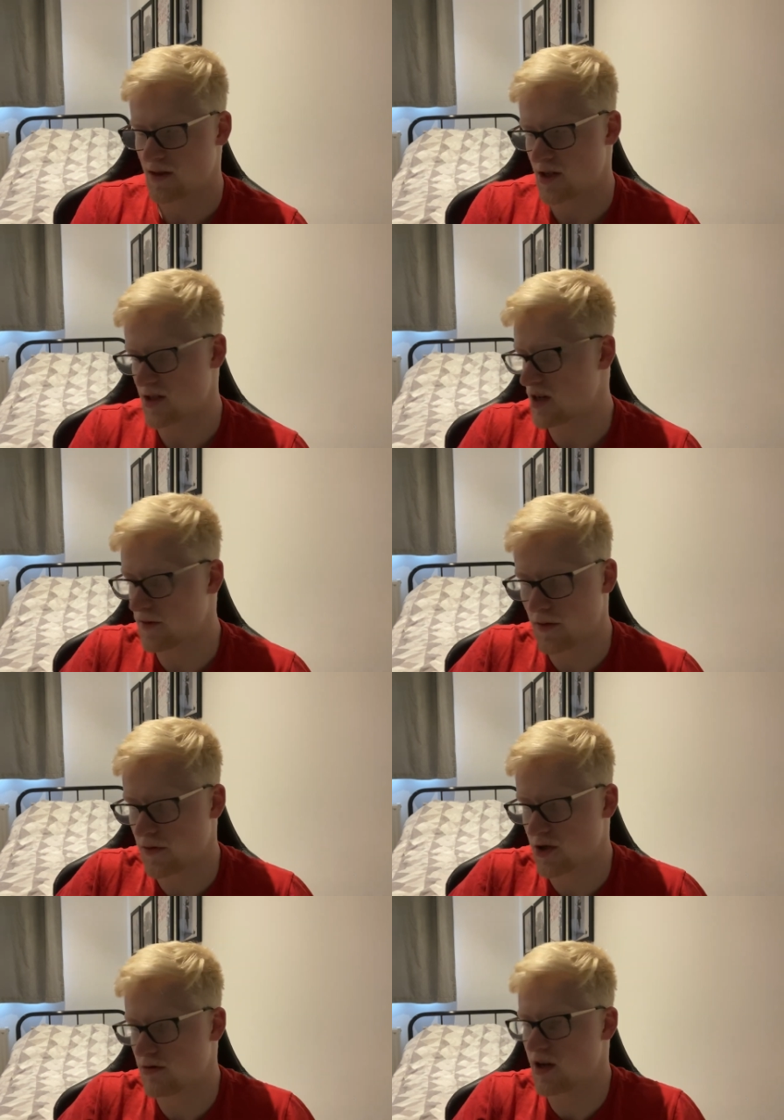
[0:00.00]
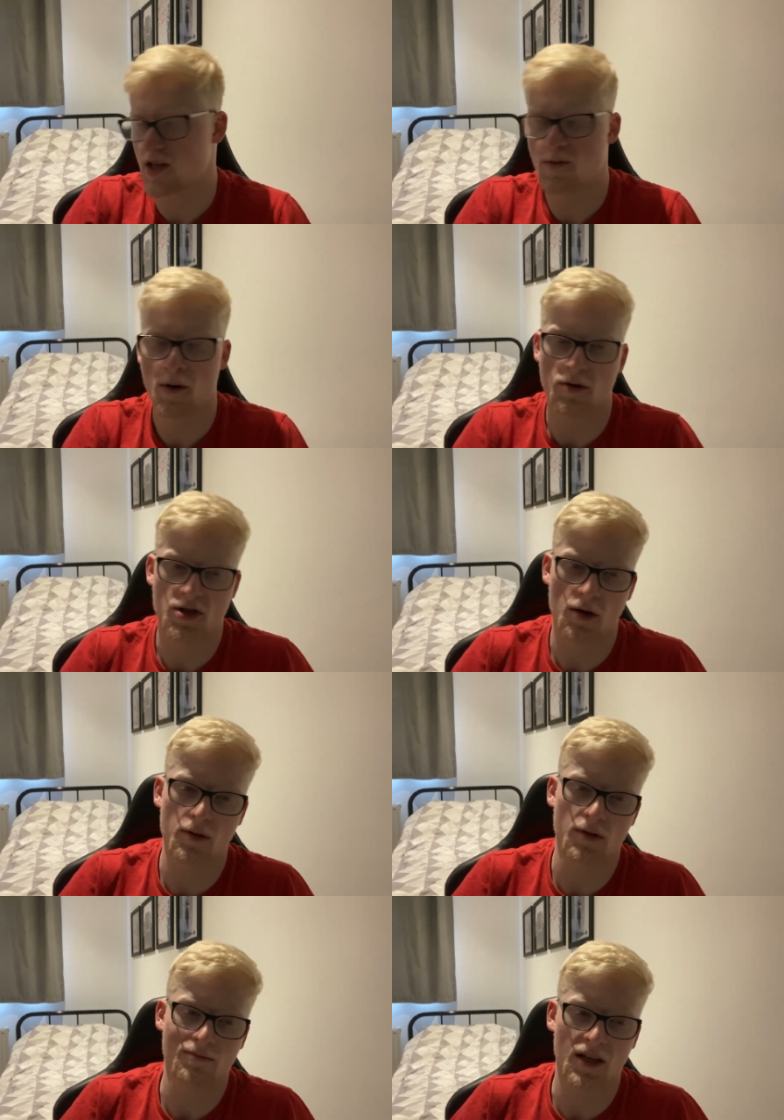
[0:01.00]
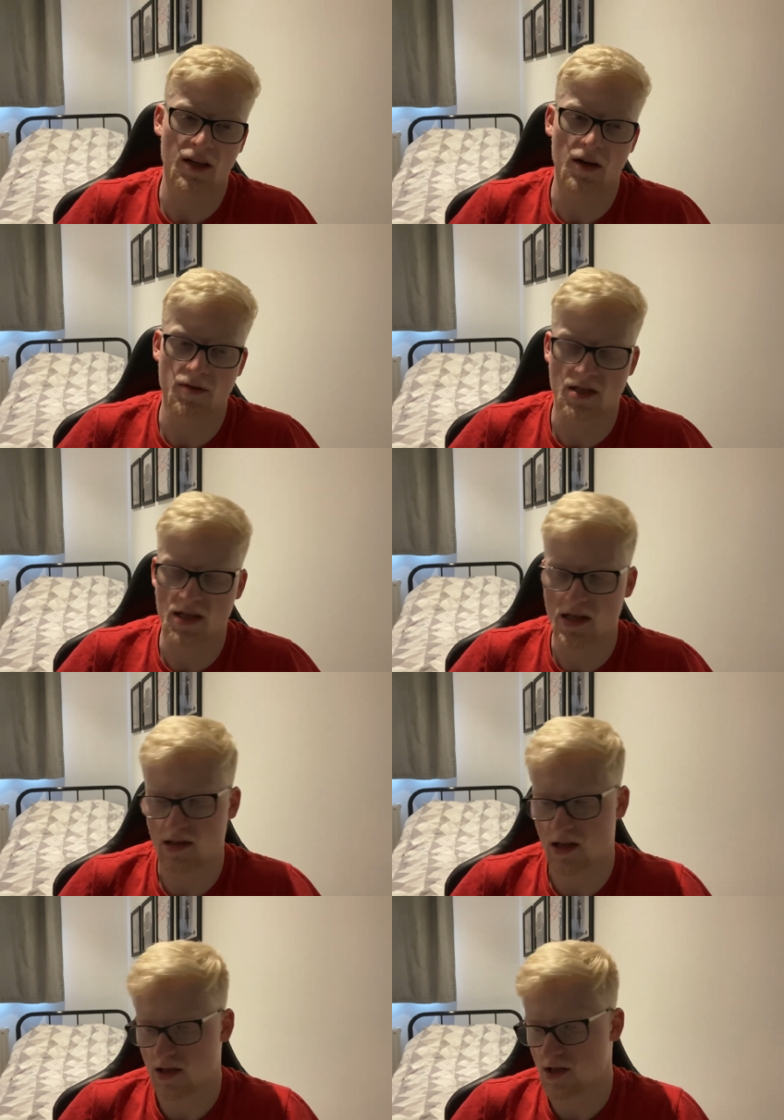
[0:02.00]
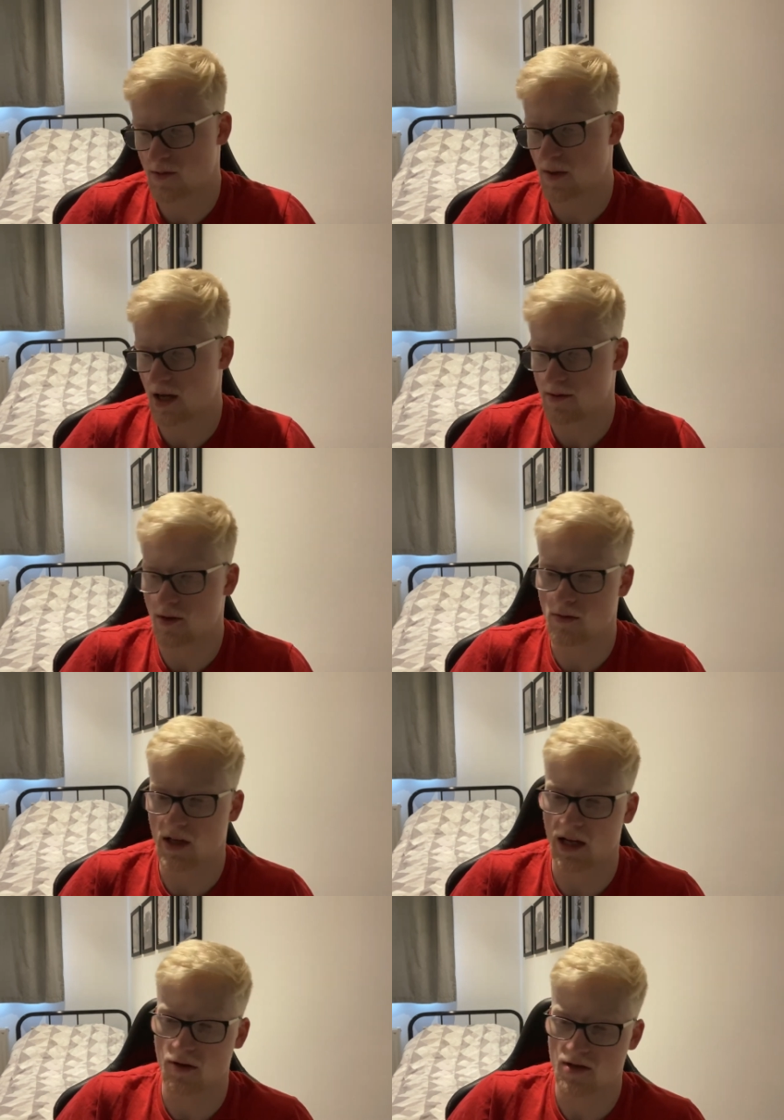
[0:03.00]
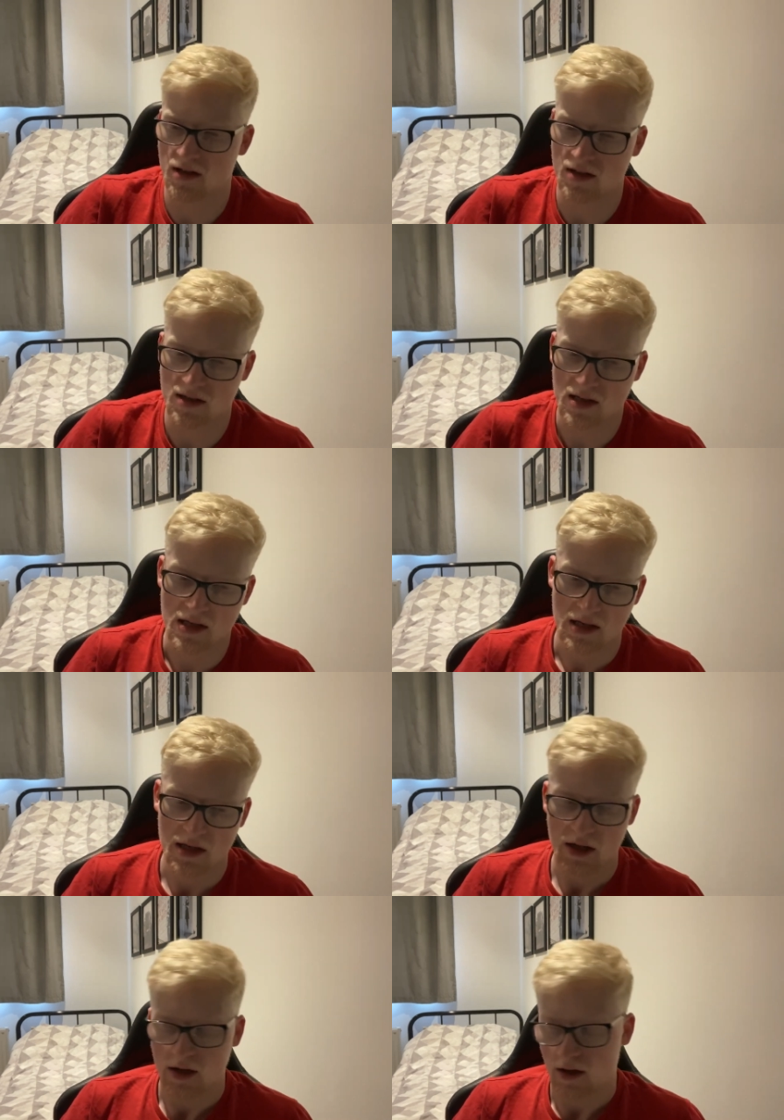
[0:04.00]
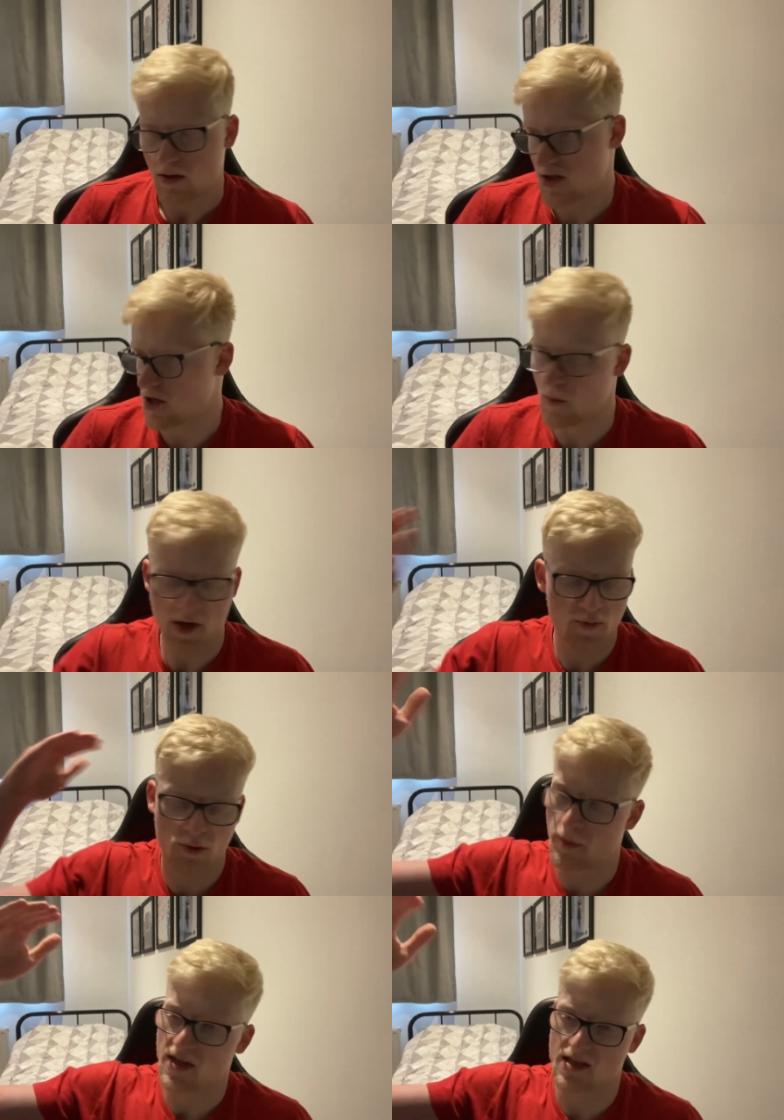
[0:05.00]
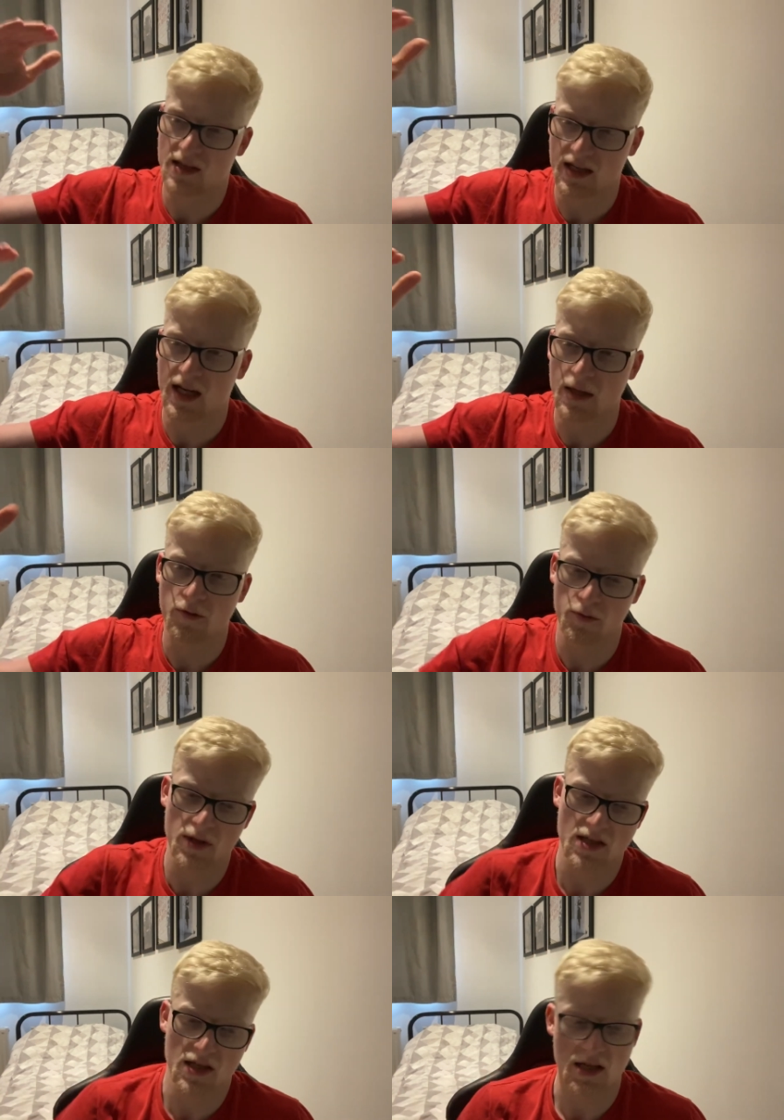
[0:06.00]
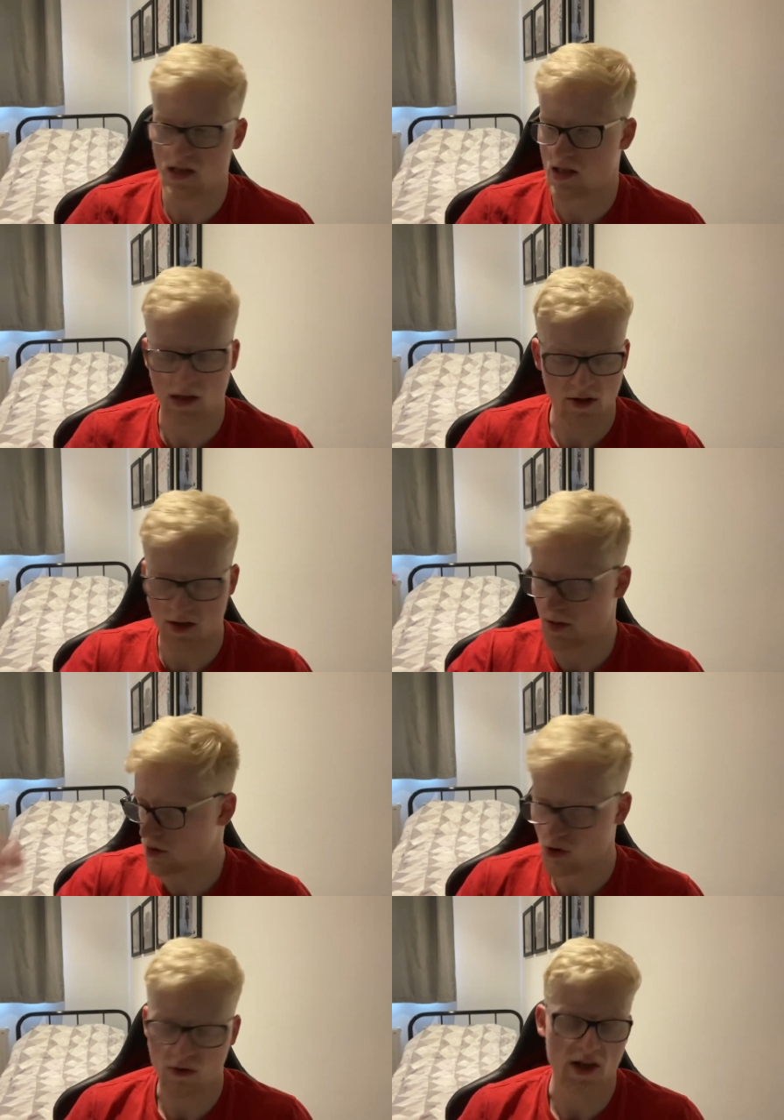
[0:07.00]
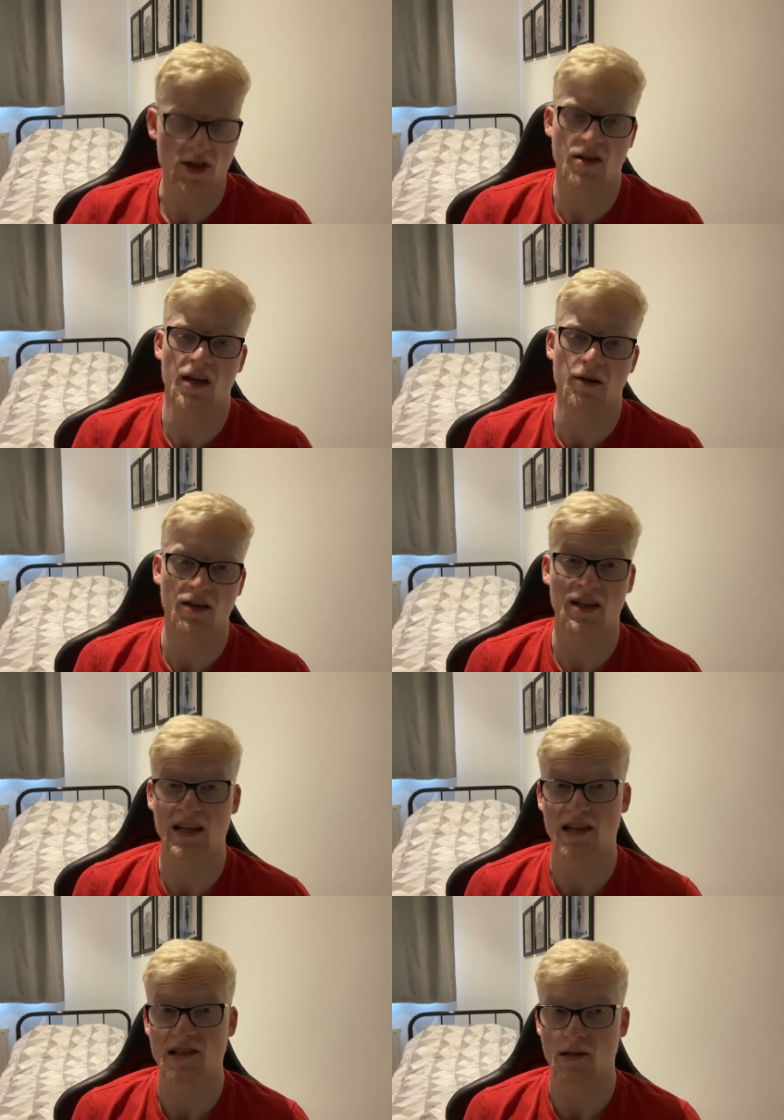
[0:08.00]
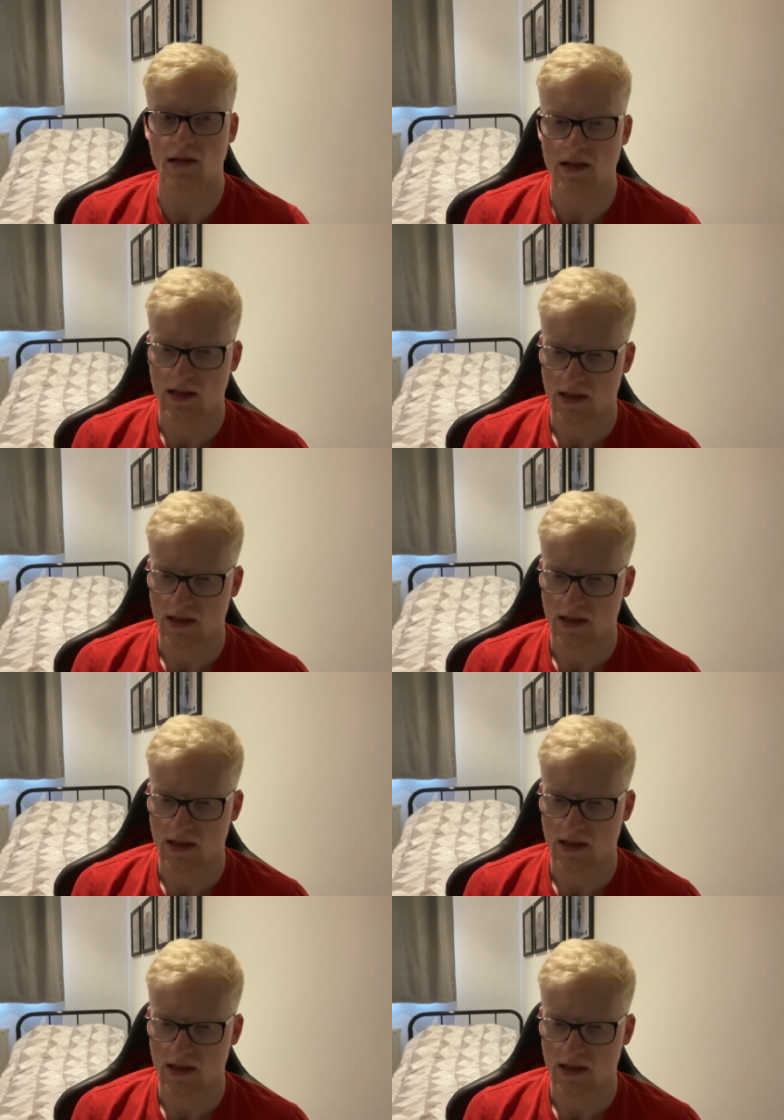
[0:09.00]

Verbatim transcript: just another frustrating spell at Charlton and another season that's just been absolute chaos and so much promise that came from this season has now just come crashing down in an instant.